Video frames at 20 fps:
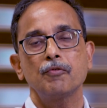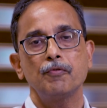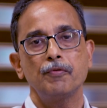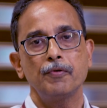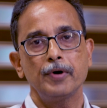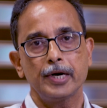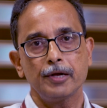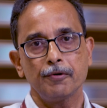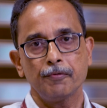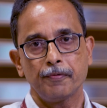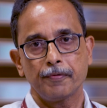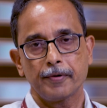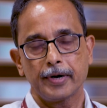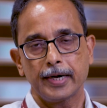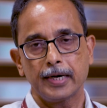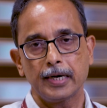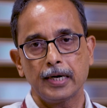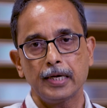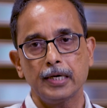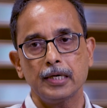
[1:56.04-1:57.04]
very
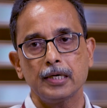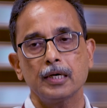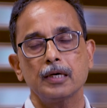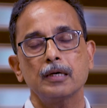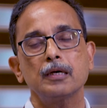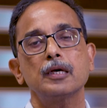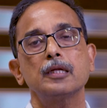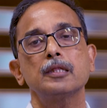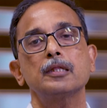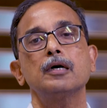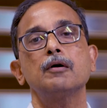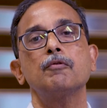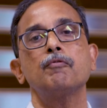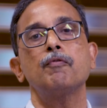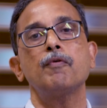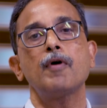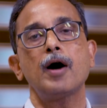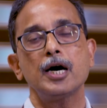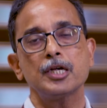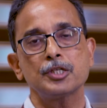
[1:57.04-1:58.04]
friendly in the
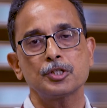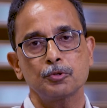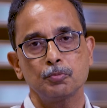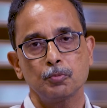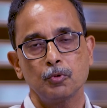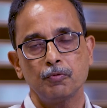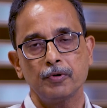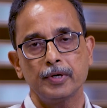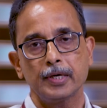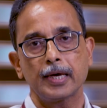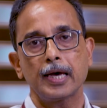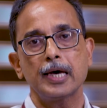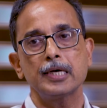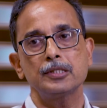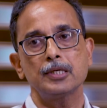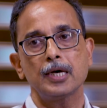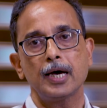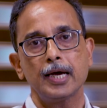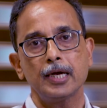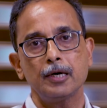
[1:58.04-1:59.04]
fast-moving
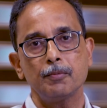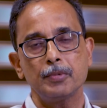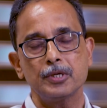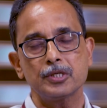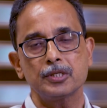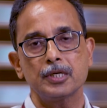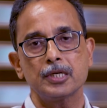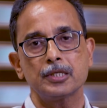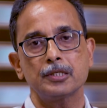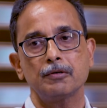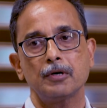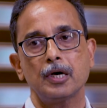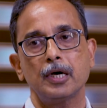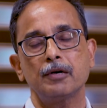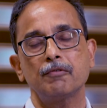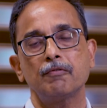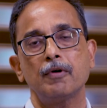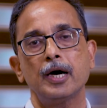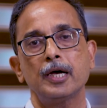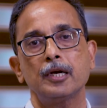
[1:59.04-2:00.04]
agile business
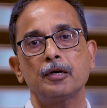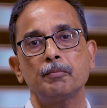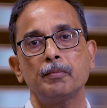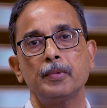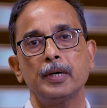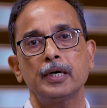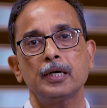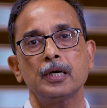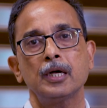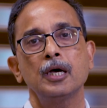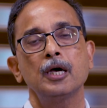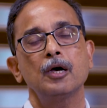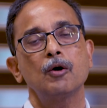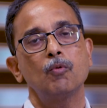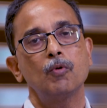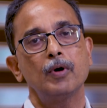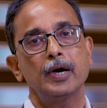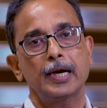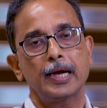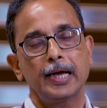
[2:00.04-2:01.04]
environment,
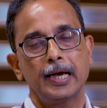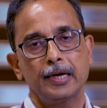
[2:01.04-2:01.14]
where